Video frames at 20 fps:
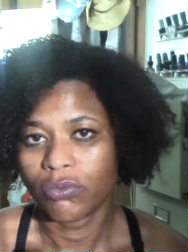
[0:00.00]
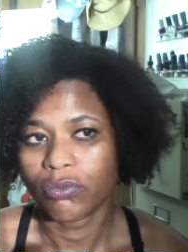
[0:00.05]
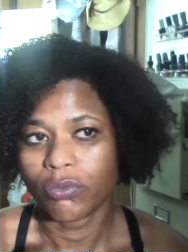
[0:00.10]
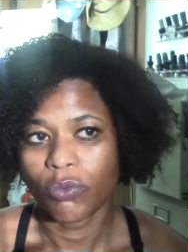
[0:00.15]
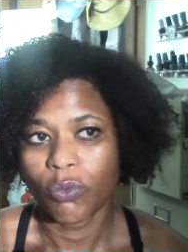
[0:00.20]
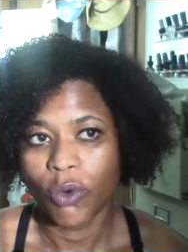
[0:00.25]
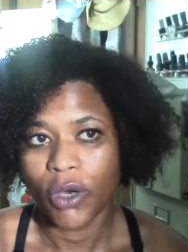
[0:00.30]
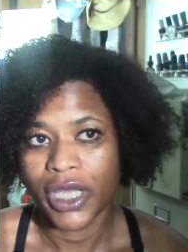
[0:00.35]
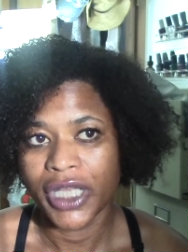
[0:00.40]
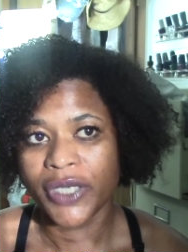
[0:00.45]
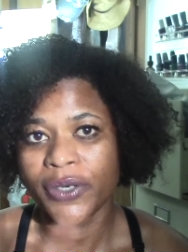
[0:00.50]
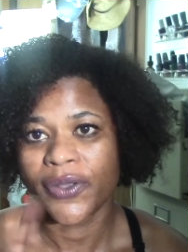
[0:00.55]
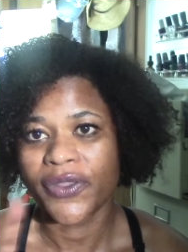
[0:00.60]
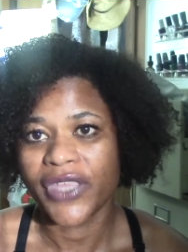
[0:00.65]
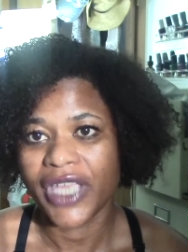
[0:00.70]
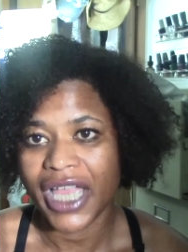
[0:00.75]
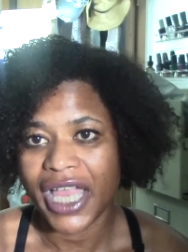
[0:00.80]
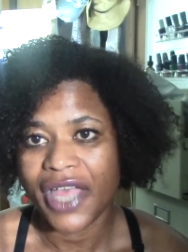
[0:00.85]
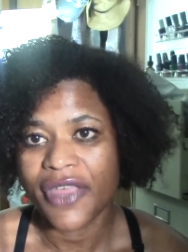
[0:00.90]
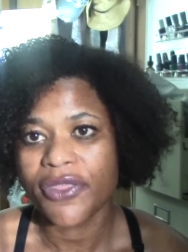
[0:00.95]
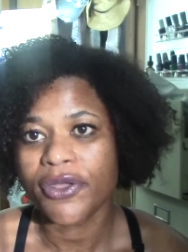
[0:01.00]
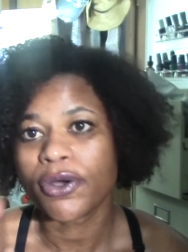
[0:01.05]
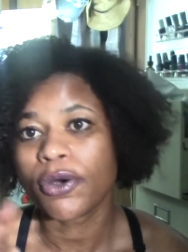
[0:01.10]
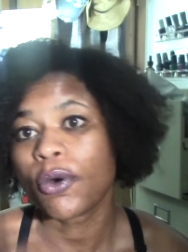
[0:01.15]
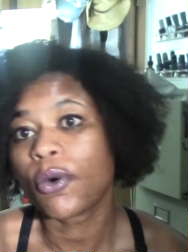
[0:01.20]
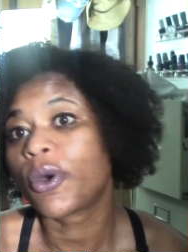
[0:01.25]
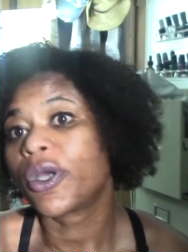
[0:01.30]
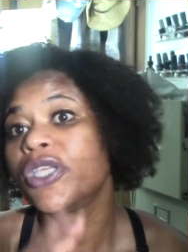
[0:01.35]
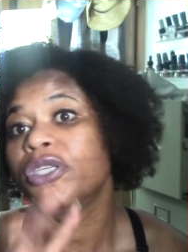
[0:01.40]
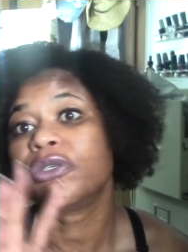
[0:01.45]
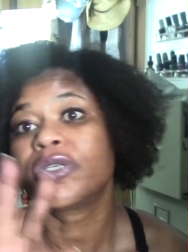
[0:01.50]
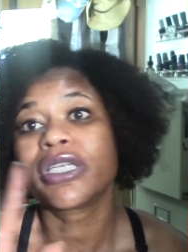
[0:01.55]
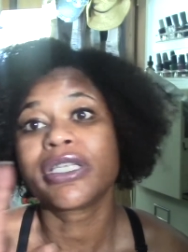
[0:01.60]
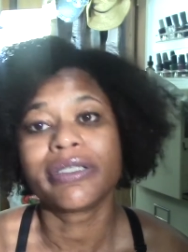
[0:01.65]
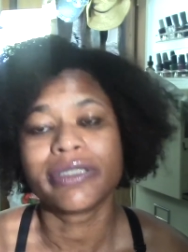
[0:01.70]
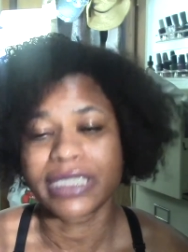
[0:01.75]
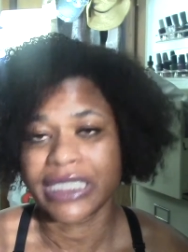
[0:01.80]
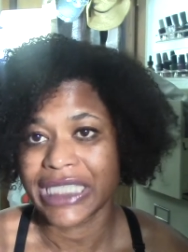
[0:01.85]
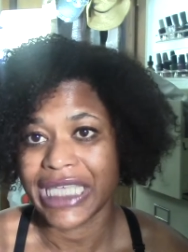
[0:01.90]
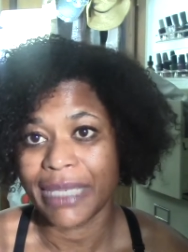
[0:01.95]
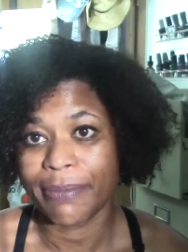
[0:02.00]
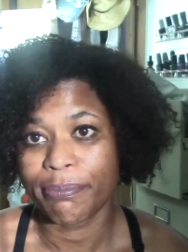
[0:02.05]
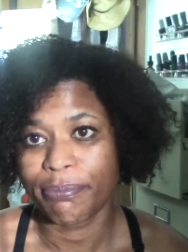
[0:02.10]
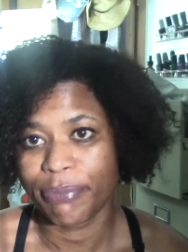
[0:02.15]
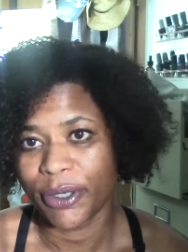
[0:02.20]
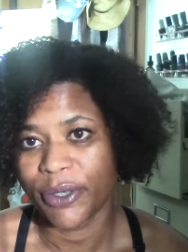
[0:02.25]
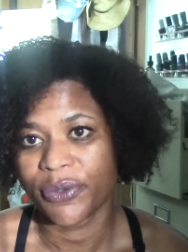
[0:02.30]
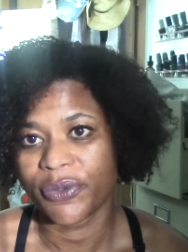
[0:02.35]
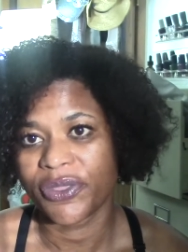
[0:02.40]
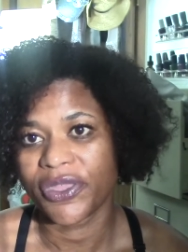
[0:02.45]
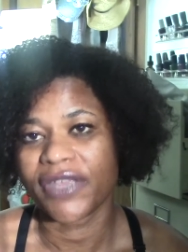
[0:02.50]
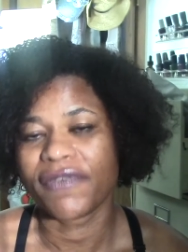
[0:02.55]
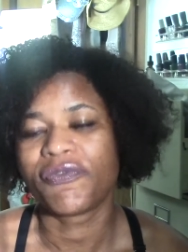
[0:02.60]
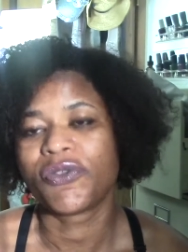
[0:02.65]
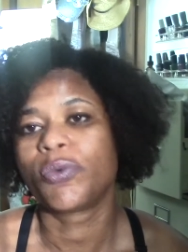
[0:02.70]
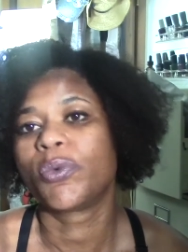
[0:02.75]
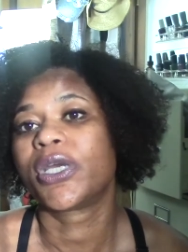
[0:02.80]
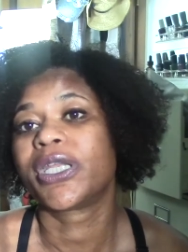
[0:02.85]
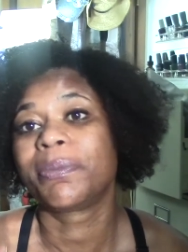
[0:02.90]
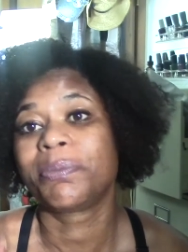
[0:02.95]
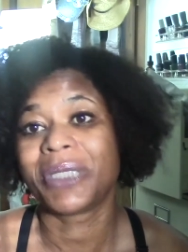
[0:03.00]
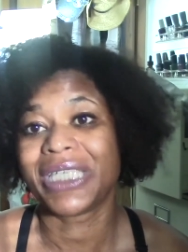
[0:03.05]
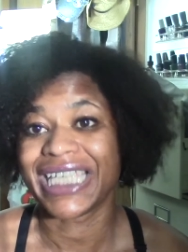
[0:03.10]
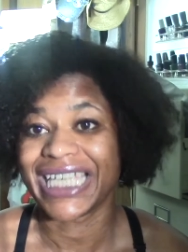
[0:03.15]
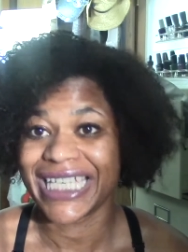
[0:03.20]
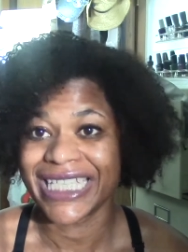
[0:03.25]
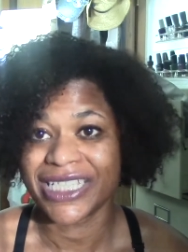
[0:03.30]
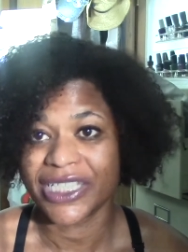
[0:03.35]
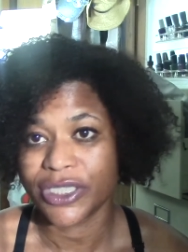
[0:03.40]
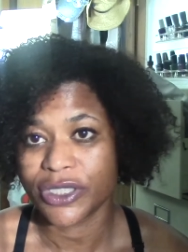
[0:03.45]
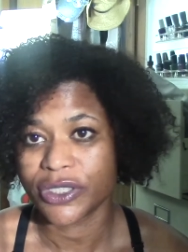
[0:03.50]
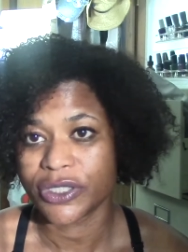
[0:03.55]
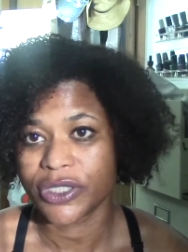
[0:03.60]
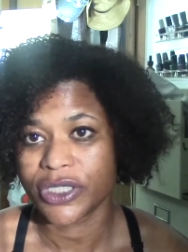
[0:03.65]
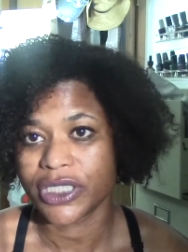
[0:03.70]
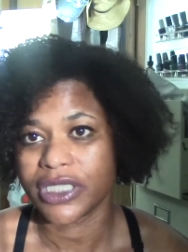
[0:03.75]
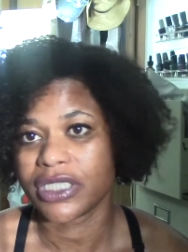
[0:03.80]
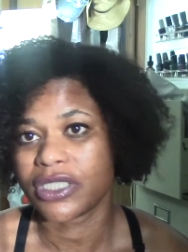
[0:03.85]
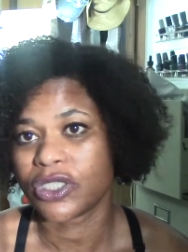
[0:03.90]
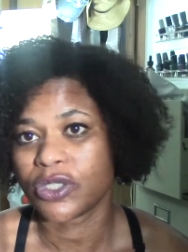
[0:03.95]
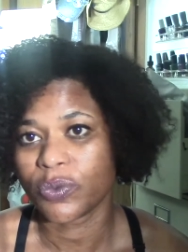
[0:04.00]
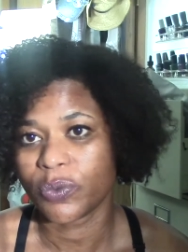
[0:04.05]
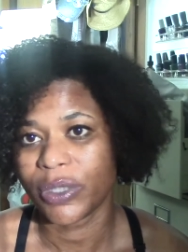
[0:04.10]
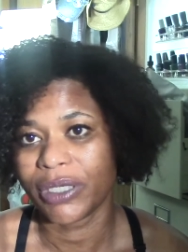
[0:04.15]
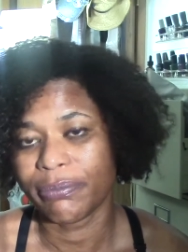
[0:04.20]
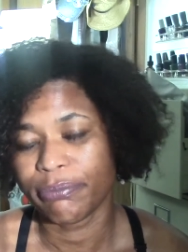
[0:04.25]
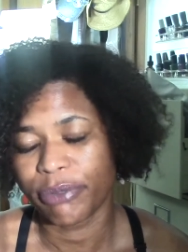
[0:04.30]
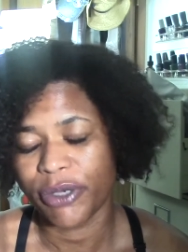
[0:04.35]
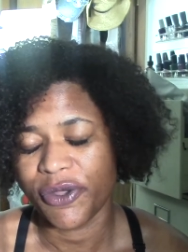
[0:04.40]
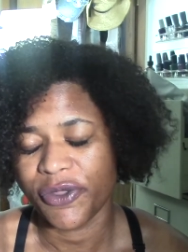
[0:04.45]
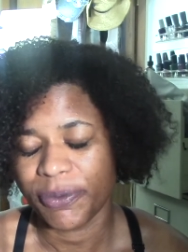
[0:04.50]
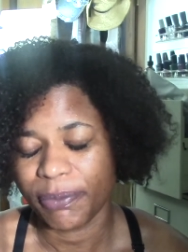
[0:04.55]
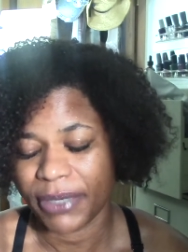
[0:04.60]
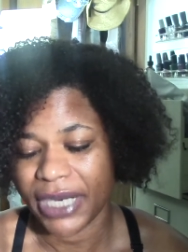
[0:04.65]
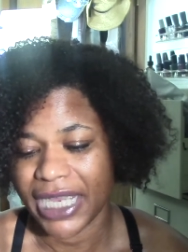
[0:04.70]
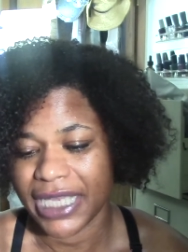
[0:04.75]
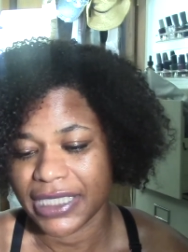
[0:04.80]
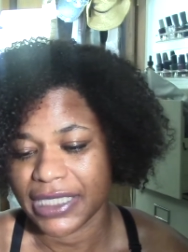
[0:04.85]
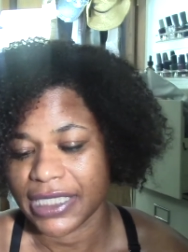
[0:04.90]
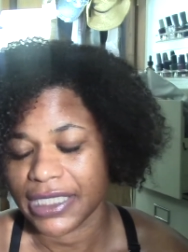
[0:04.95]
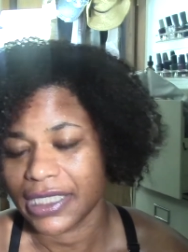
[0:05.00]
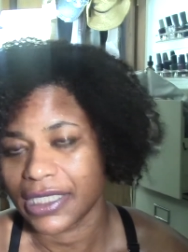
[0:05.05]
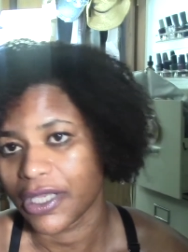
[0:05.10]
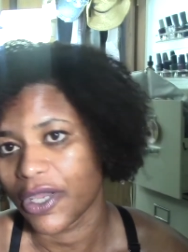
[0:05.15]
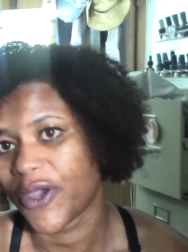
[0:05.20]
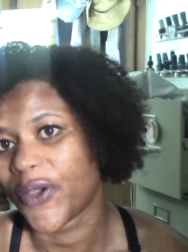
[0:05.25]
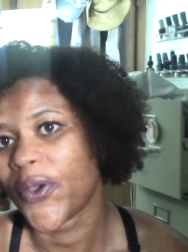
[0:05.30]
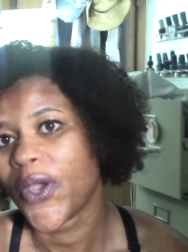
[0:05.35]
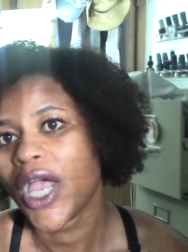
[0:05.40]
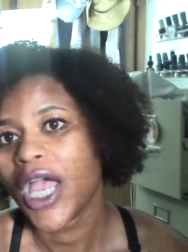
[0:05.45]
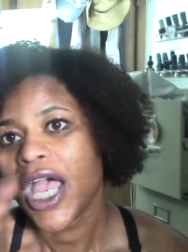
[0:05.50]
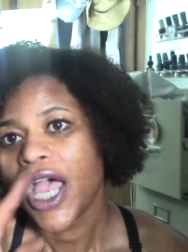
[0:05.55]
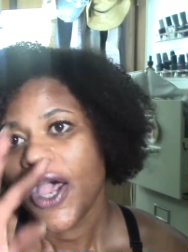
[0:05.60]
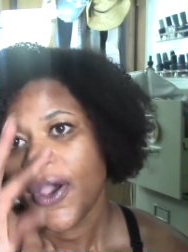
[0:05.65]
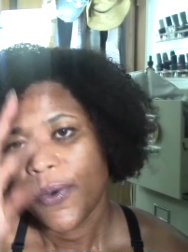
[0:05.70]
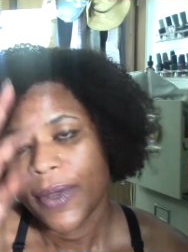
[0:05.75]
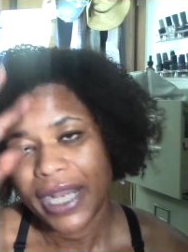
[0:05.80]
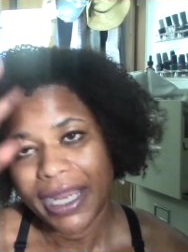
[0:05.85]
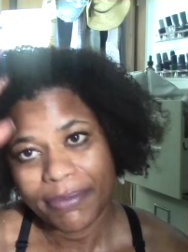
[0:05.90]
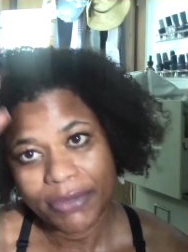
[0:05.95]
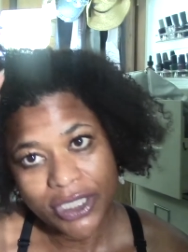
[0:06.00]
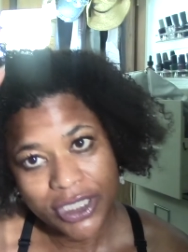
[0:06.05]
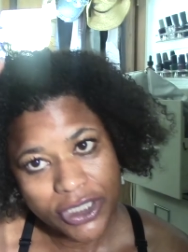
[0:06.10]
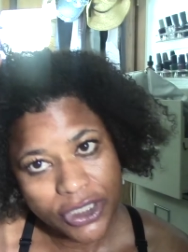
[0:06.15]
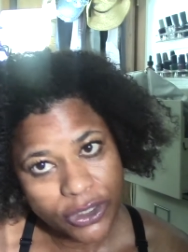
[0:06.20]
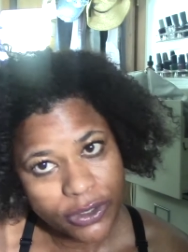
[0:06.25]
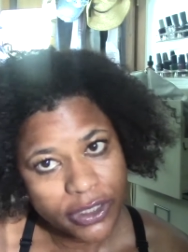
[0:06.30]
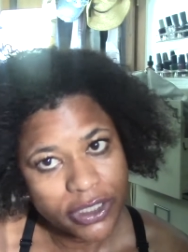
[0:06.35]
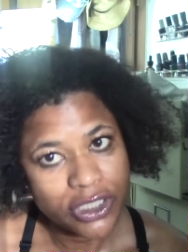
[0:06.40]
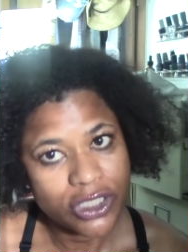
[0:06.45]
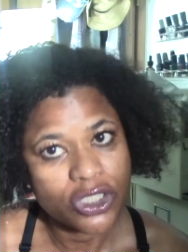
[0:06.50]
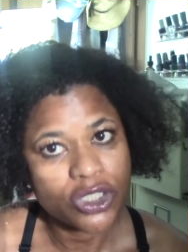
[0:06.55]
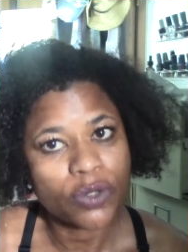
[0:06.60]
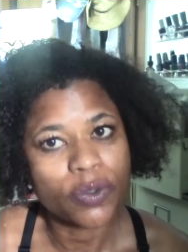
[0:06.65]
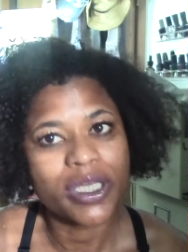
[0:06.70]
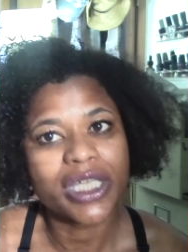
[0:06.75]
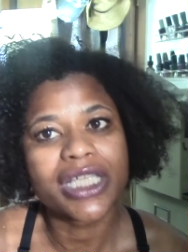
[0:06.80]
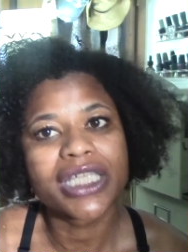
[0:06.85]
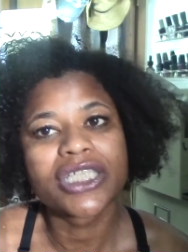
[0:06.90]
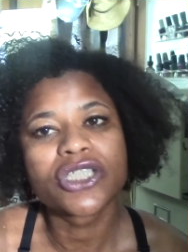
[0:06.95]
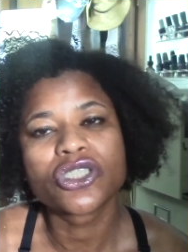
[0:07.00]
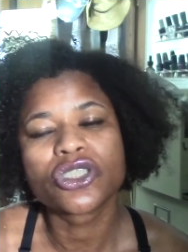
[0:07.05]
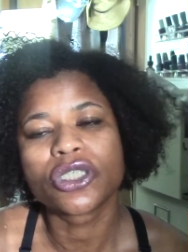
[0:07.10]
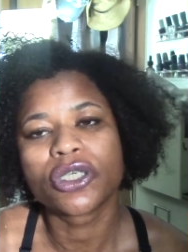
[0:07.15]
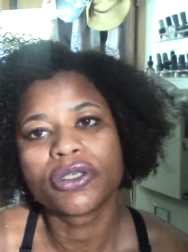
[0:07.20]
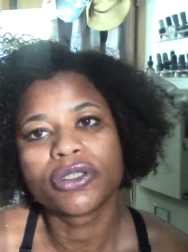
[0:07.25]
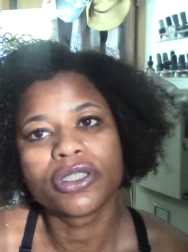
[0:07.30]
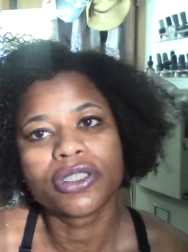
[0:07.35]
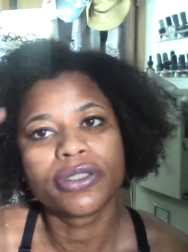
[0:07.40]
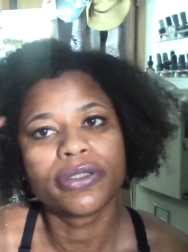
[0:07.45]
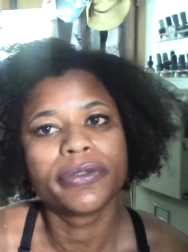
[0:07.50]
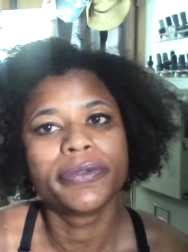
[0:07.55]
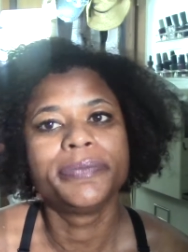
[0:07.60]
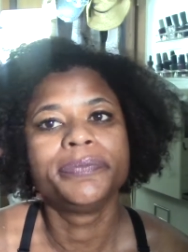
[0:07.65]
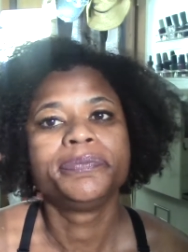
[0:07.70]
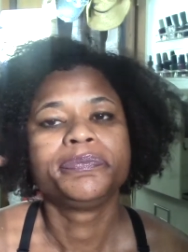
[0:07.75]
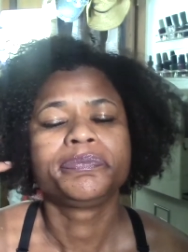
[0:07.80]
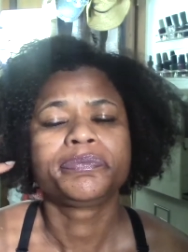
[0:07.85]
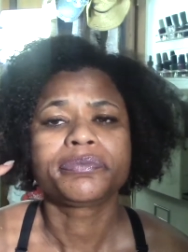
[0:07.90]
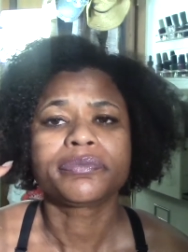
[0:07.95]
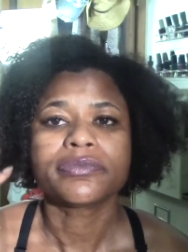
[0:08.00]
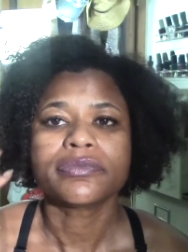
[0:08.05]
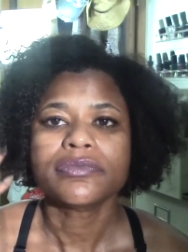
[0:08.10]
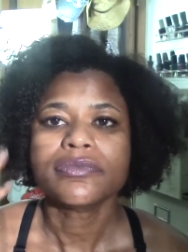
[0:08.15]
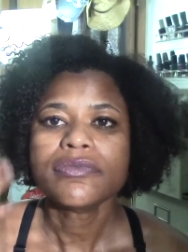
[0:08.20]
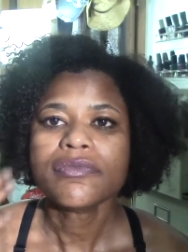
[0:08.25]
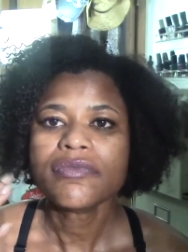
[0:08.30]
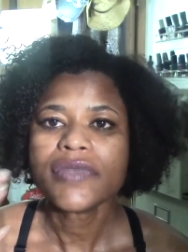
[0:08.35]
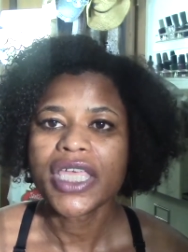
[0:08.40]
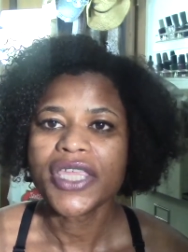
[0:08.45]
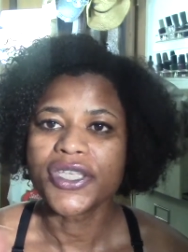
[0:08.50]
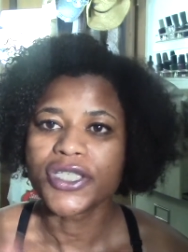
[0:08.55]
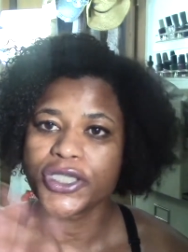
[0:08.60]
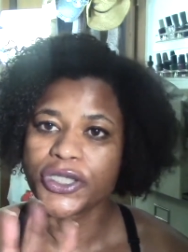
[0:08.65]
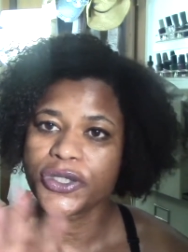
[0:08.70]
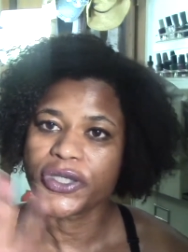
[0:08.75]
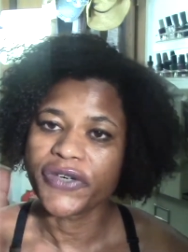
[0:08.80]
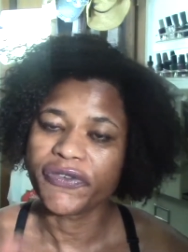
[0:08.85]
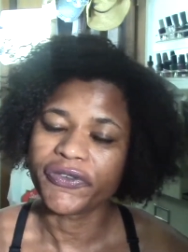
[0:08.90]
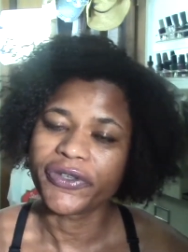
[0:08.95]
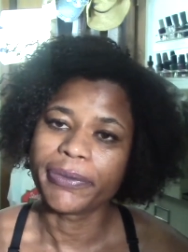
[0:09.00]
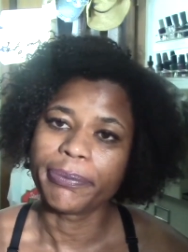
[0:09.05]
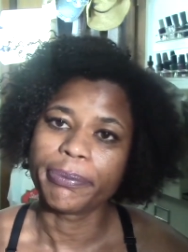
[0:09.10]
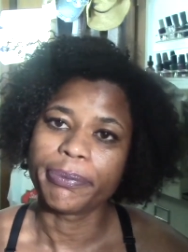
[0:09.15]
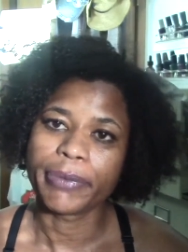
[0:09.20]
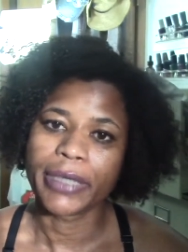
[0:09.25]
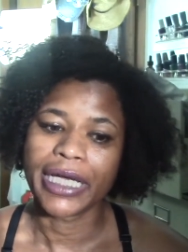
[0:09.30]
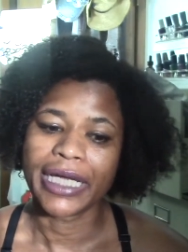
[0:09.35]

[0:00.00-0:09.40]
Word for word: one or the other, or you can say both if you want to be entered to win both prizes. So what I'm going to do is just quickly show you the two different